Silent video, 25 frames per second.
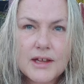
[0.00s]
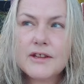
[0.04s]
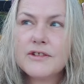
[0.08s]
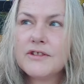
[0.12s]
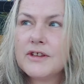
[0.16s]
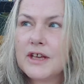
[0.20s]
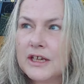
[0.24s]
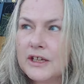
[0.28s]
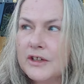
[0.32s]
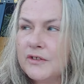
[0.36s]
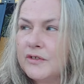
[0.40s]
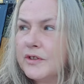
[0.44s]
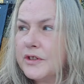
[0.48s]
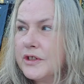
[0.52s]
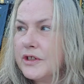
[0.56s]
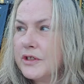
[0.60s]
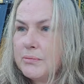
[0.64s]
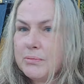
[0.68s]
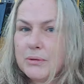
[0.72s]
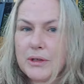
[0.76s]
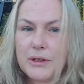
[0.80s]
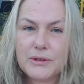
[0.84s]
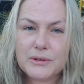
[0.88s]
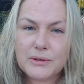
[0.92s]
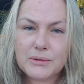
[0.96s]
Thank you for this,
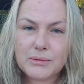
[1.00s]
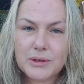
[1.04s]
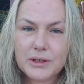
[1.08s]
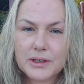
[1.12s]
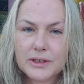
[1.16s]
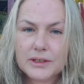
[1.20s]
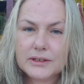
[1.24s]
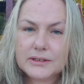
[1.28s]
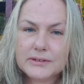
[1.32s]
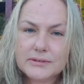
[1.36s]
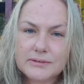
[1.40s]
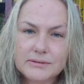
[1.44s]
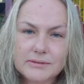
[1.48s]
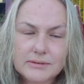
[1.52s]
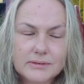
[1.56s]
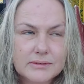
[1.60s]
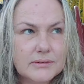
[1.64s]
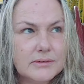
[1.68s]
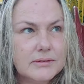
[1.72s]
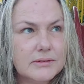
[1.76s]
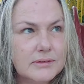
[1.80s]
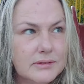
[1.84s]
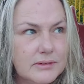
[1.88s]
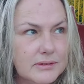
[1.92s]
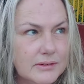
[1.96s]
Brother Rick,
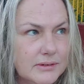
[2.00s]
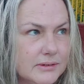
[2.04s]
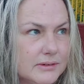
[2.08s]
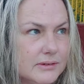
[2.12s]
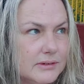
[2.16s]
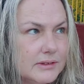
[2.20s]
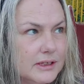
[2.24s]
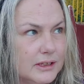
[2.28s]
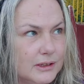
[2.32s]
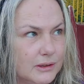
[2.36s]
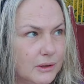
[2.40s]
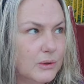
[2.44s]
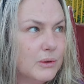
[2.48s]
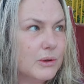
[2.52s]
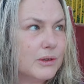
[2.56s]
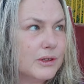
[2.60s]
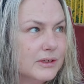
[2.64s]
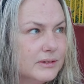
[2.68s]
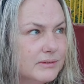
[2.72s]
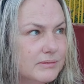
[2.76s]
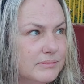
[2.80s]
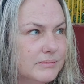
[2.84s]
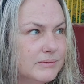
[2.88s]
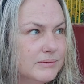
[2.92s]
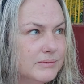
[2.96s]
and Lord
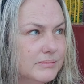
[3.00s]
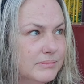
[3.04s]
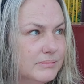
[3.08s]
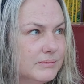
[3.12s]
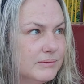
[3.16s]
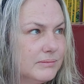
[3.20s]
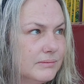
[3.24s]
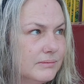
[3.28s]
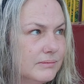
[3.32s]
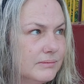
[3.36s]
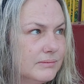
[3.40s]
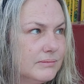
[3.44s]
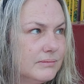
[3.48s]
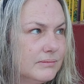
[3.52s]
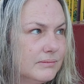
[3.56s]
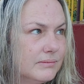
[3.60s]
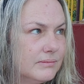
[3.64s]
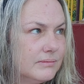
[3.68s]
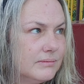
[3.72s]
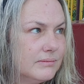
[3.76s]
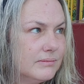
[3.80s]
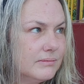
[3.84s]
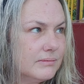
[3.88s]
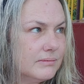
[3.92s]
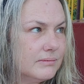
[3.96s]

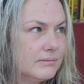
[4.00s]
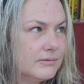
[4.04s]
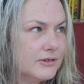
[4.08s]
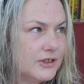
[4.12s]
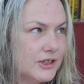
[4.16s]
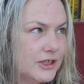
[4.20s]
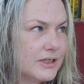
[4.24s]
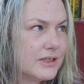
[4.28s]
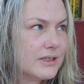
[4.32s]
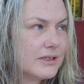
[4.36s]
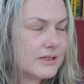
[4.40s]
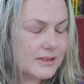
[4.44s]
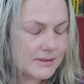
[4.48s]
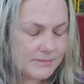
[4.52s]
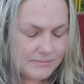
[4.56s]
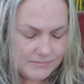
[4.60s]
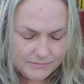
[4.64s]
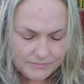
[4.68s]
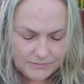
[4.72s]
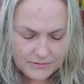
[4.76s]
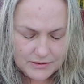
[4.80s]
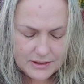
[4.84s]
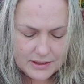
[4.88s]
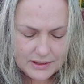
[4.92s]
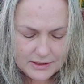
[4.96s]
Jesus,
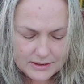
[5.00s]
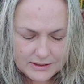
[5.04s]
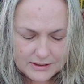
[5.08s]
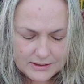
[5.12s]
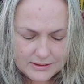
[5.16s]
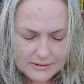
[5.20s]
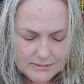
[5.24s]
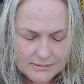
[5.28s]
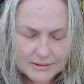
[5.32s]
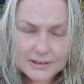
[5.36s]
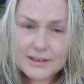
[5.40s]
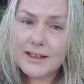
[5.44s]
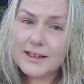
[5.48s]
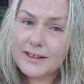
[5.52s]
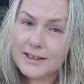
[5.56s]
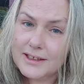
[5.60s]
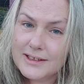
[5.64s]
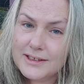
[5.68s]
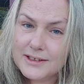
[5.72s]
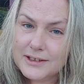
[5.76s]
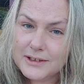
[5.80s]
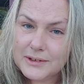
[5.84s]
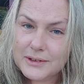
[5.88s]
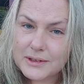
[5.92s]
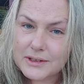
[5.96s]
for this. I need
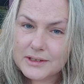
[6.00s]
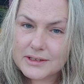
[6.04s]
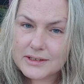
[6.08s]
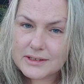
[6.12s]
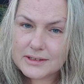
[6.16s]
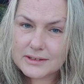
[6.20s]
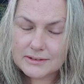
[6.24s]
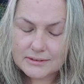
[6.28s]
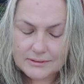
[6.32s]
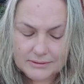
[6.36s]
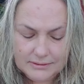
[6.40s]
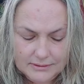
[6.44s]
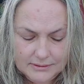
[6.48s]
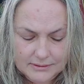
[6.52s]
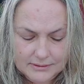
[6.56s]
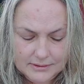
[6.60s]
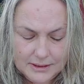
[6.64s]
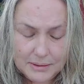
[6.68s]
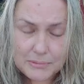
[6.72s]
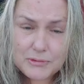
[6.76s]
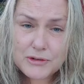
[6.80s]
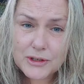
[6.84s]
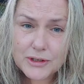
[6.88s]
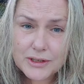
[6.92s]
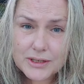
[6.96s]
to hear this.
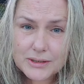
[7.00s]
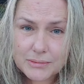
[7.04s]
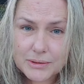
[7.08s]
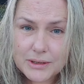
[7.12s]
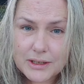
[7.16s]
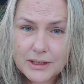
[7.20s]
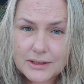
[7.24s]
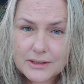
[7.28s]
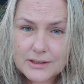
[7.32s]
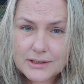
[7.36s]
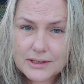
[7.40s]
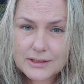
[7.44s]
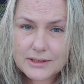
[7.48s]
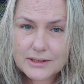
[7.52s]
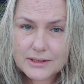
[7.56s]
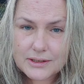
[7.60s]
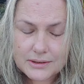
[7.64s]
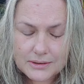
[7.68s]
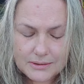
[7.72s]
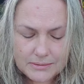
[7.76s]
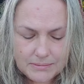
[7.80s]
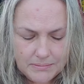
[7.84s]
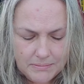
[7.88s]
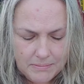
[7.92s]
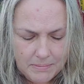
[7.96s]
I'm sure somebody else does
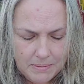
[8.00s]
too.